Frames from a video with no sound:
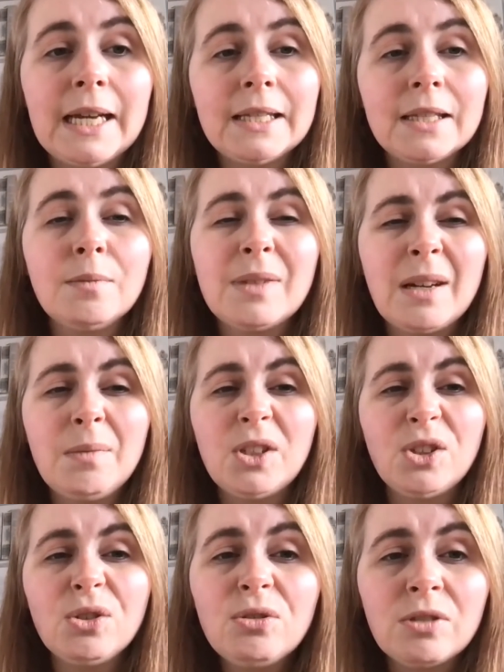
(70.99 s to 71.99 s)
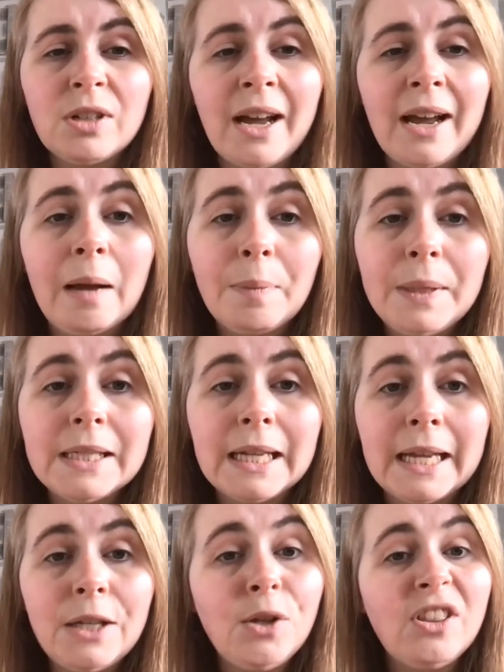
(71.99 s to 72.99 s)
and sometimes children are happy to
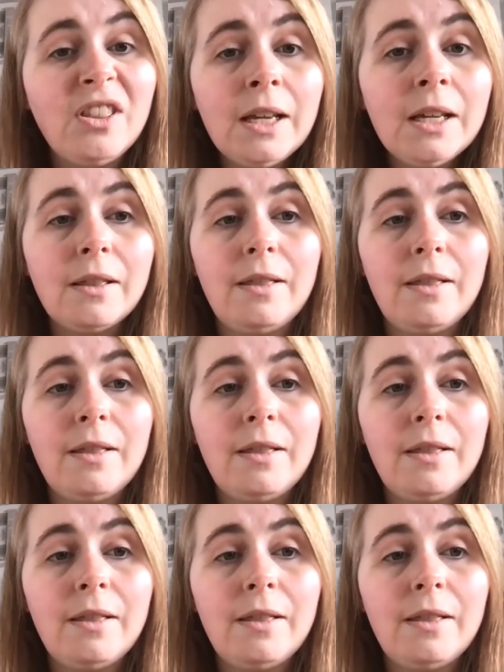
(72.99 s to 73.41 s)
let you think